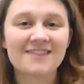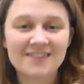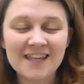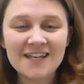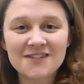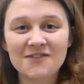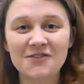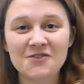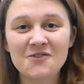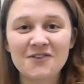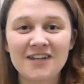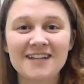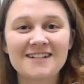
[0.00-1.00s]
Thanks for
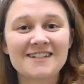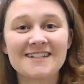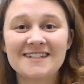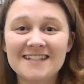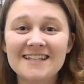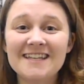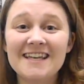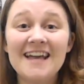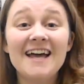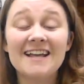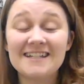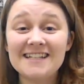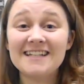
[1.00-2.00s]
tuning in to
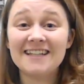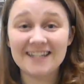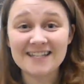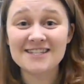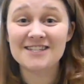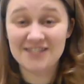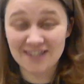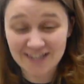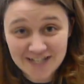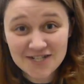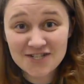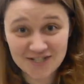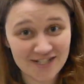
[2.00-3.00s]

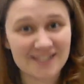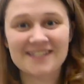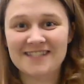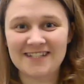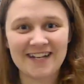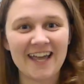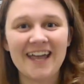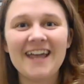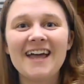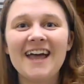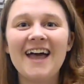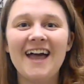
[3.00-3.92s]
Delicious today,